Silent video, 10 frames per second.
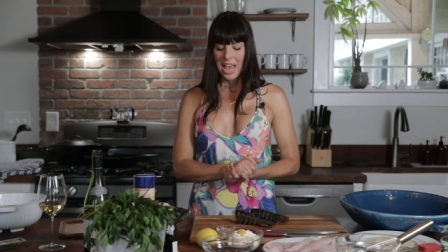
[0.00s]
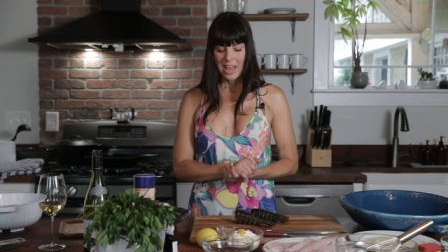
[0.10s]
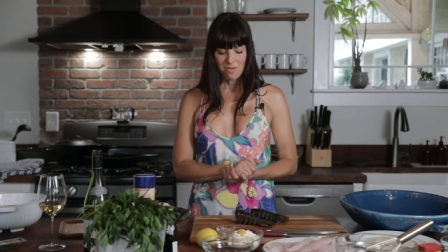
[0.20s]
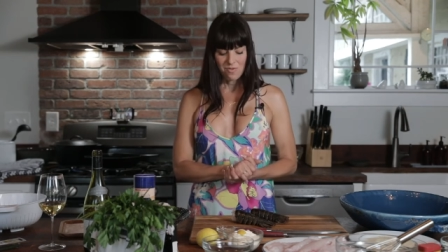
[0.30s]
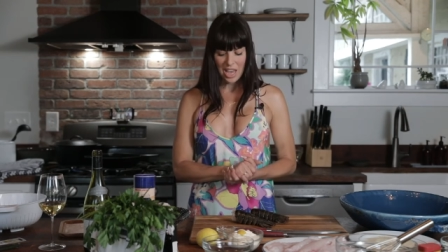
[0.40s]

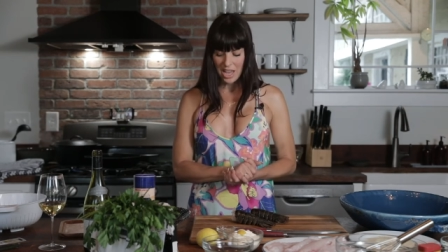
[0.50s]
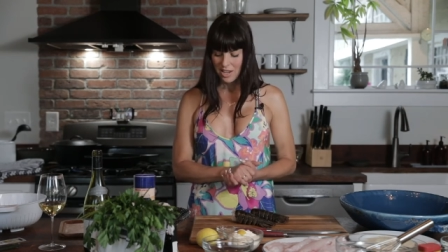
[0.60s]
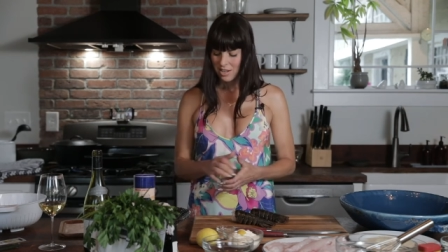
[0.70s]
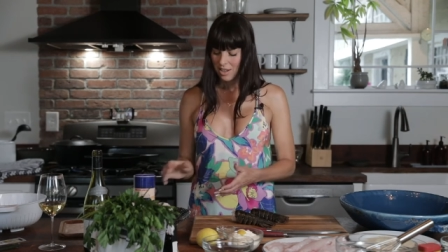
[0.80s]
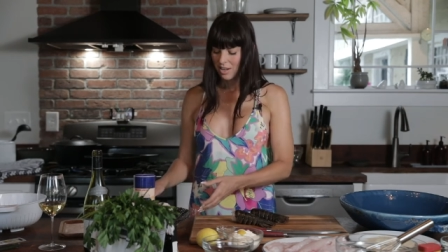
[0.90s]
And
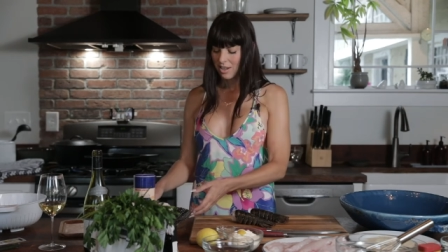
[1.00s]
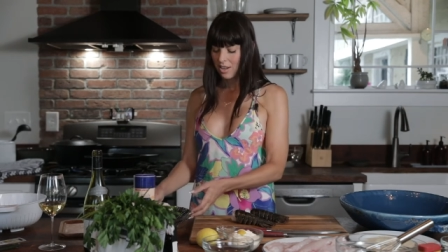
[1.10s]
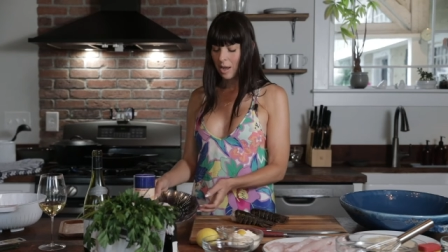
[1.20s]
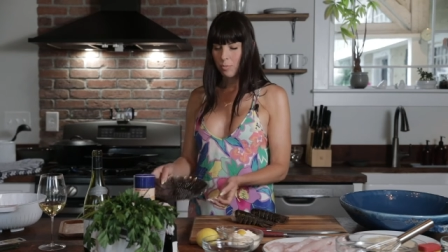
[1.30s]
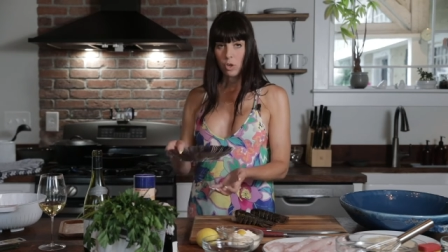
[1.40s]
then
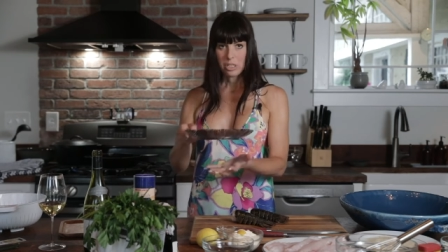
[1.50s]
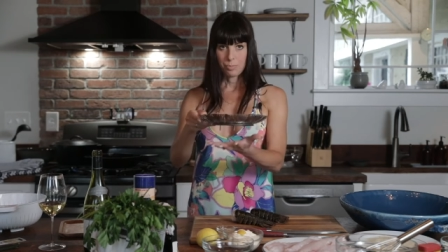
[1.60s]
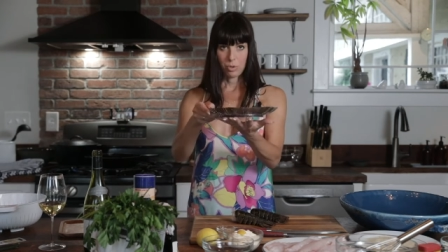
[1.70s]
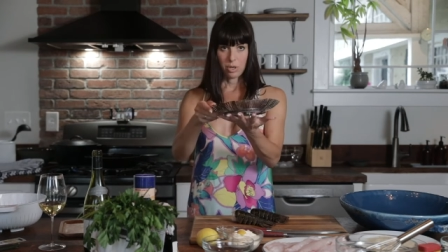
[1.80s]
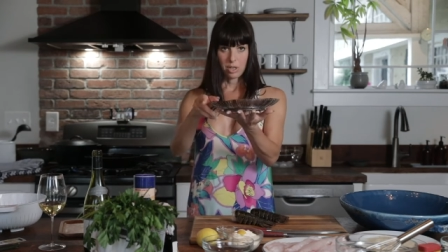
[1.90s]
I'm going to
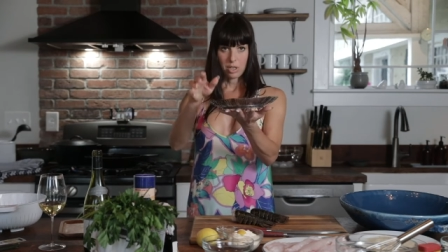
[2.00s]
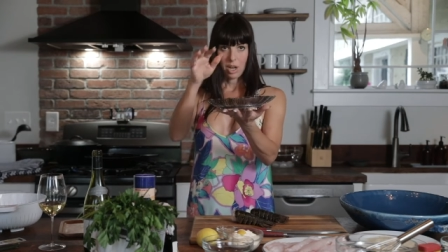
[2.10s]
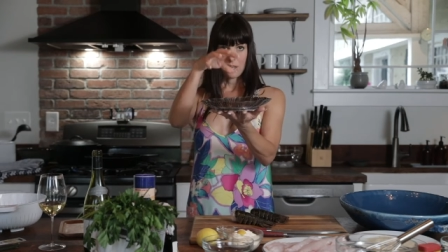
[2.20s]
put